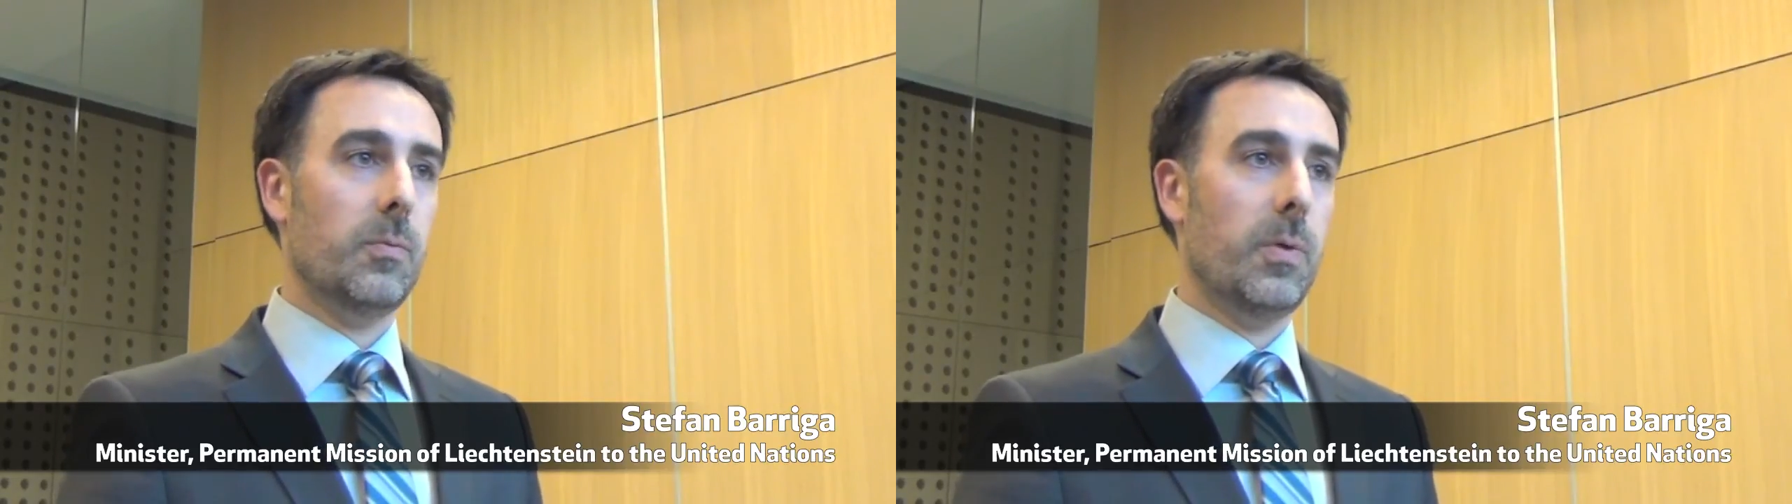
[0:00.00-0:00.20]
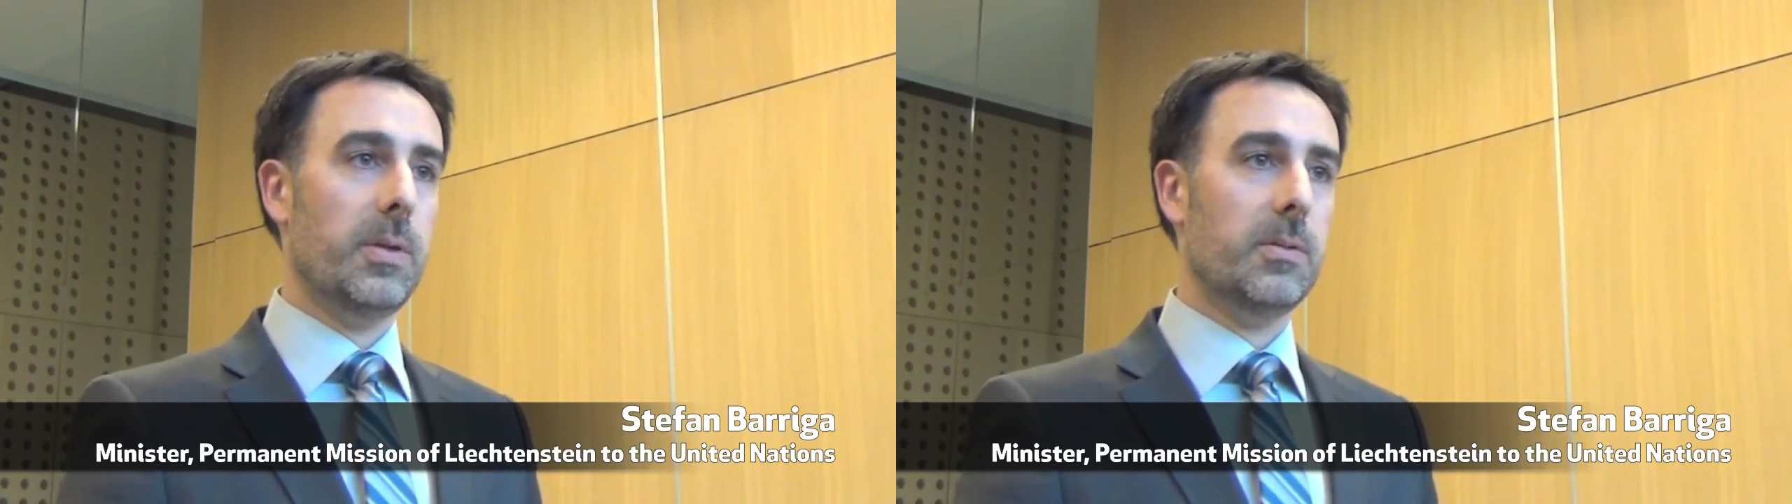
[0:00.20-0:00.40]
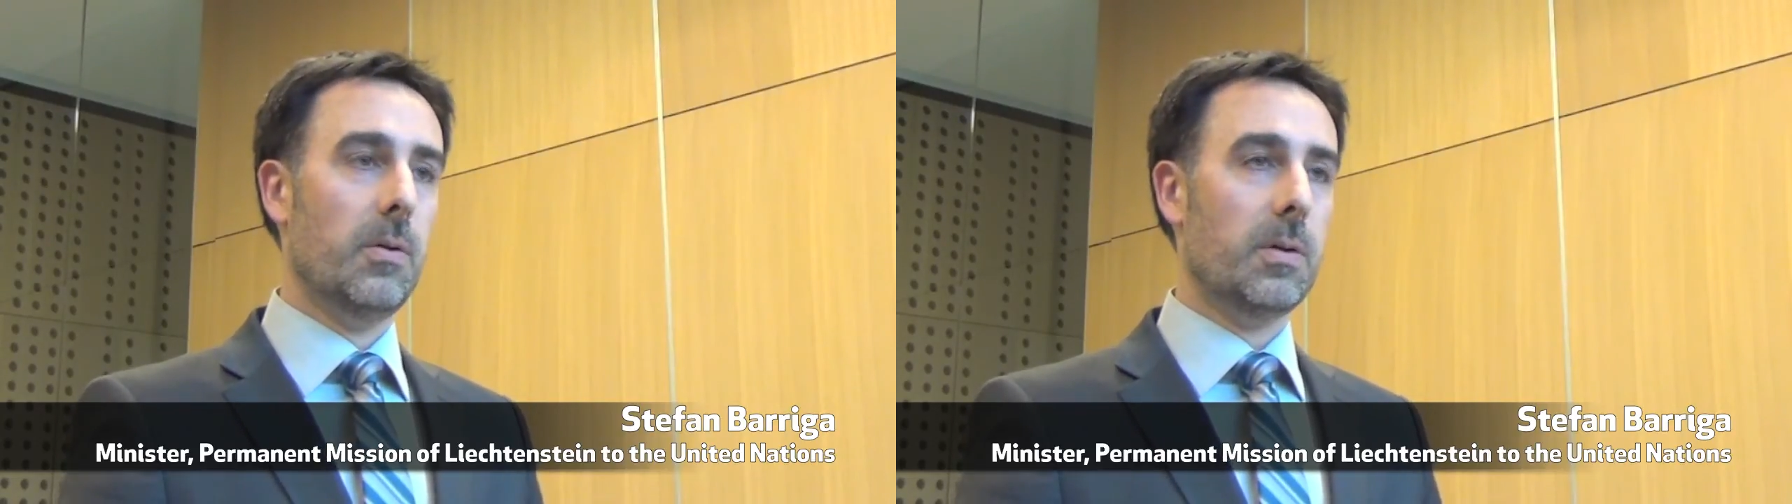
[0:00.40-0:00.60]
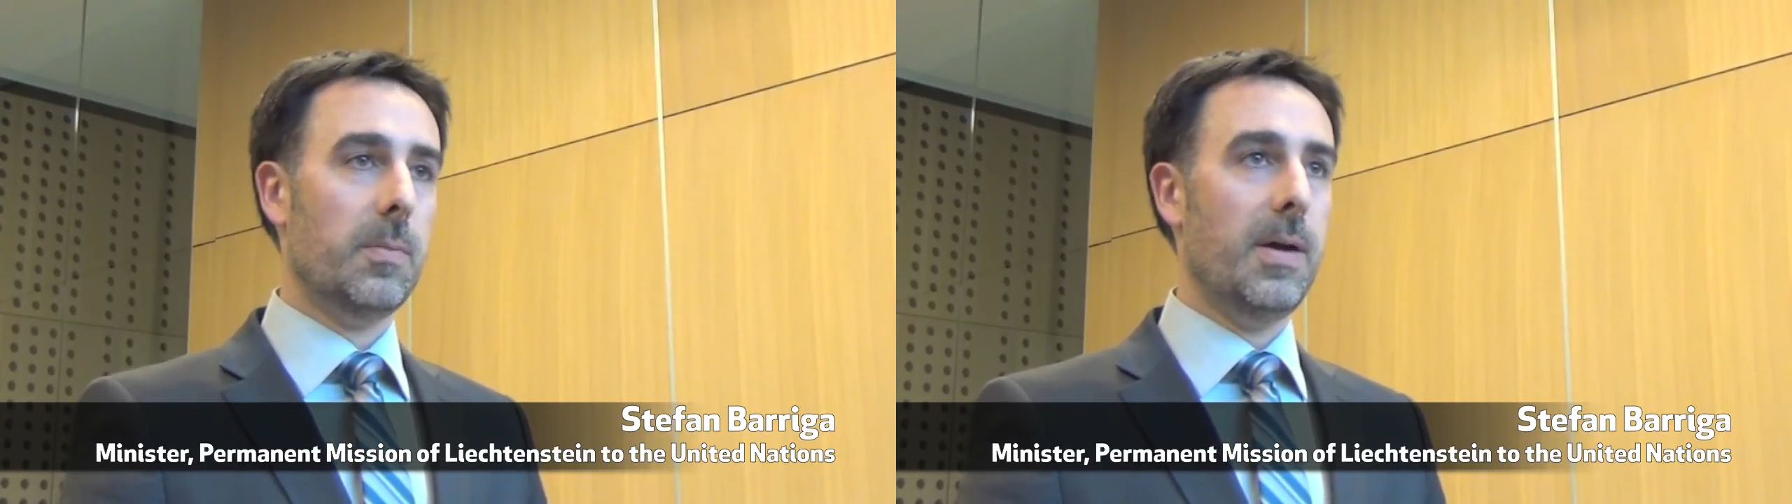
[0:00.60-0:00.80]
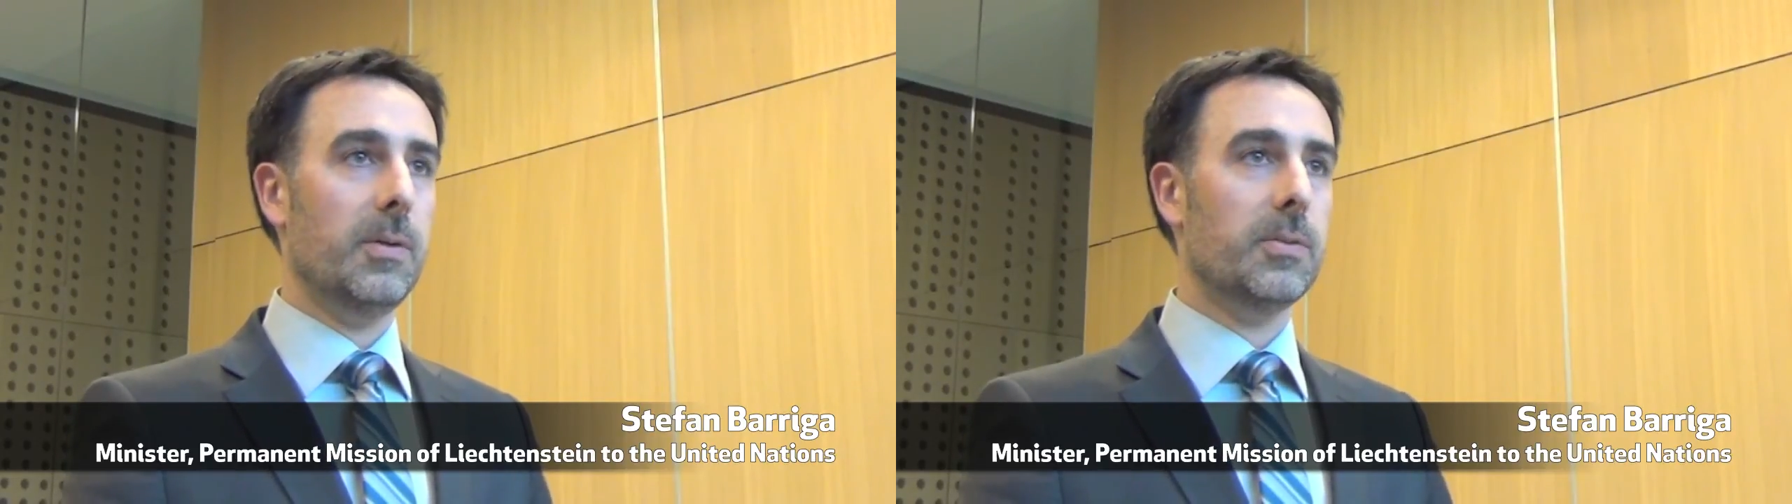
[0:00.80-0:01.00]
when you talk
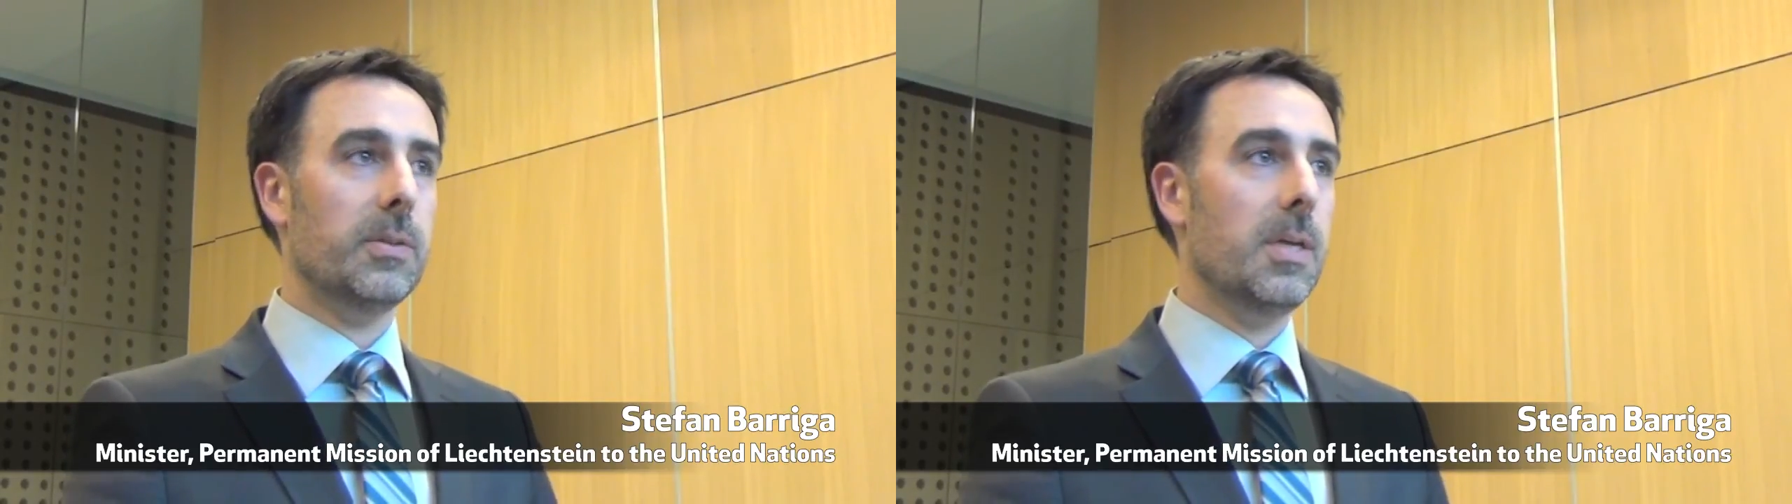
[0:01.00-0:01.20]
about